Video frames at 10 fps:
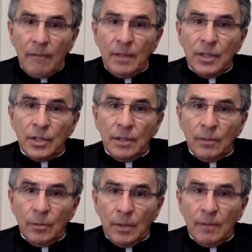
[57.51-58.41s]
each and
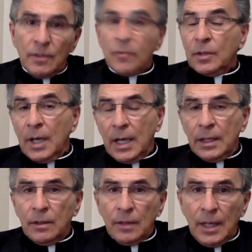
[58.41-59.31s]
every one of us, for God
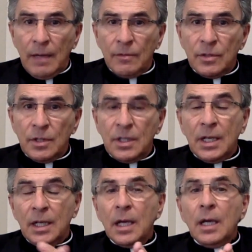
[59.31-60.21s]
in our lives and to
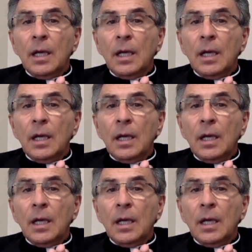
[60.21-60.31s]
take